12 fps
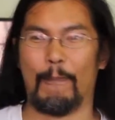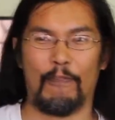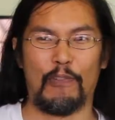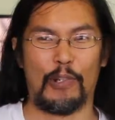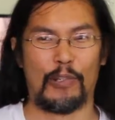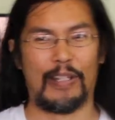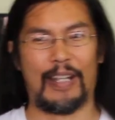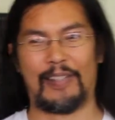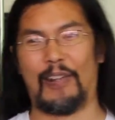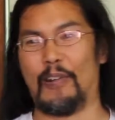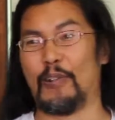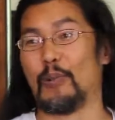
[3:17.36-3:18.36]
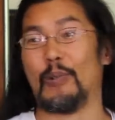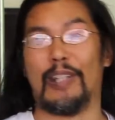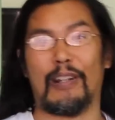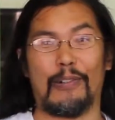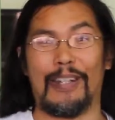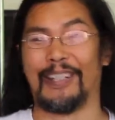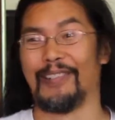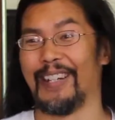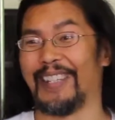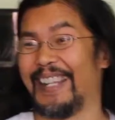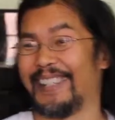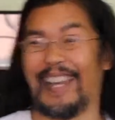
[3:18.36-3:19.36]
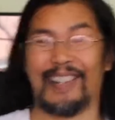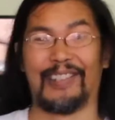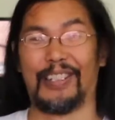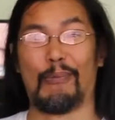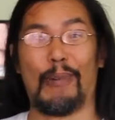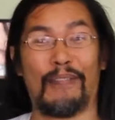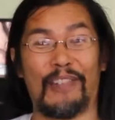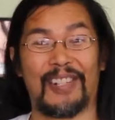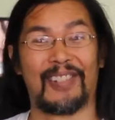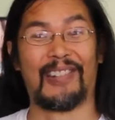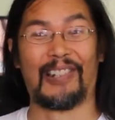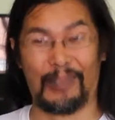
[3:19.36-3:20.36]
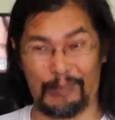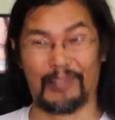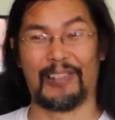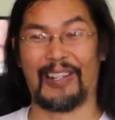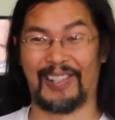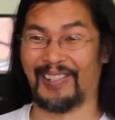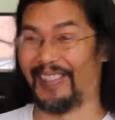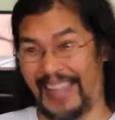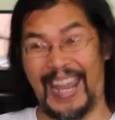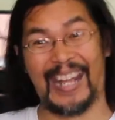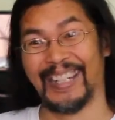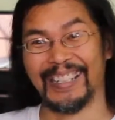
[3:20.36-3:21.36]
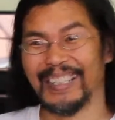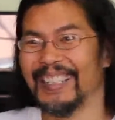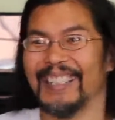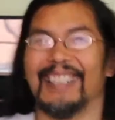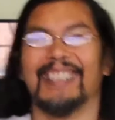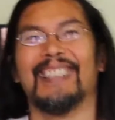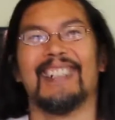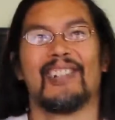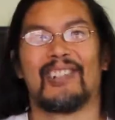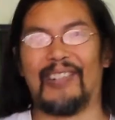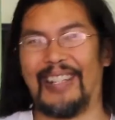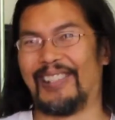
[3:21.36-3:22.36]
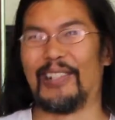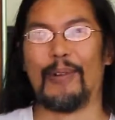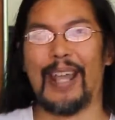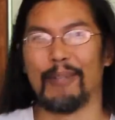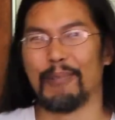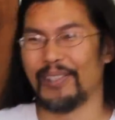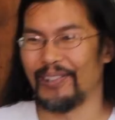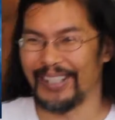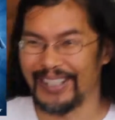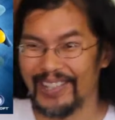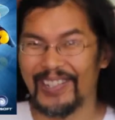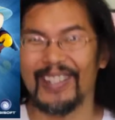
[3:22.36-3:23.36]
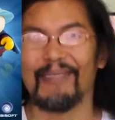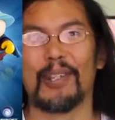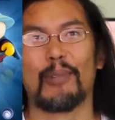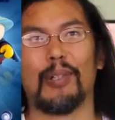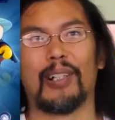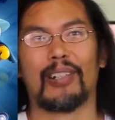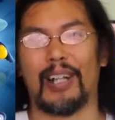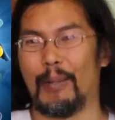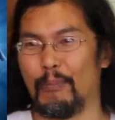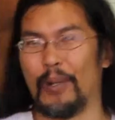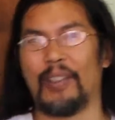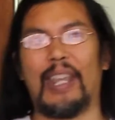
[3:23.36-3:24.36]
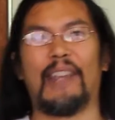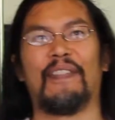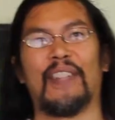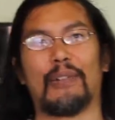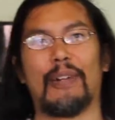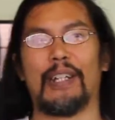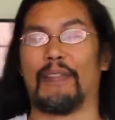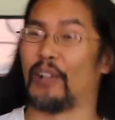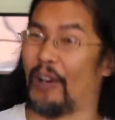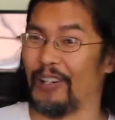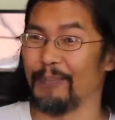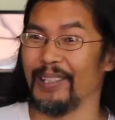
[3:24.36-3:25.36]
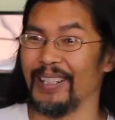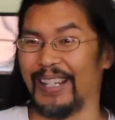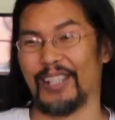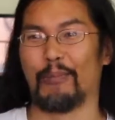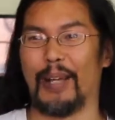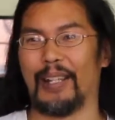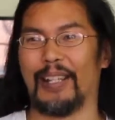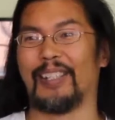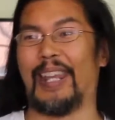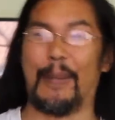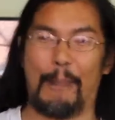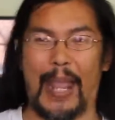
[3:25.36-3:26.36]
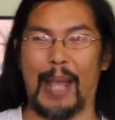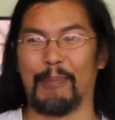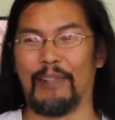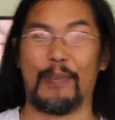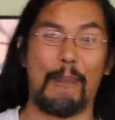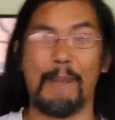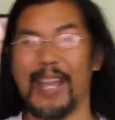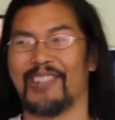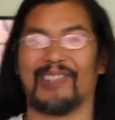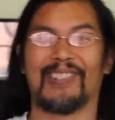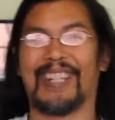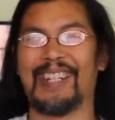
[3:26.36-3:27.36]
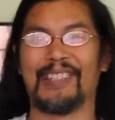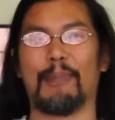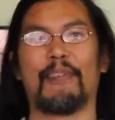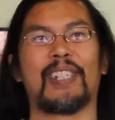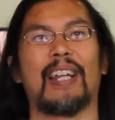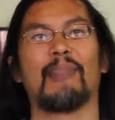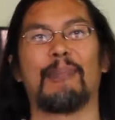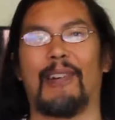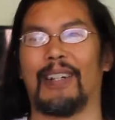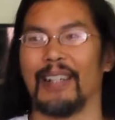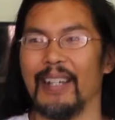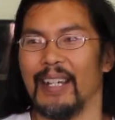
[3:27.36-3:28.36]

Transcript: For you guys that are too young or ignorant, that's actually a reference to the Ku Klux Klan. So yes, the Grand Wizard Edition, which will come with a figurine of Cartman, as well as a map of the magical kingdom of Southpark,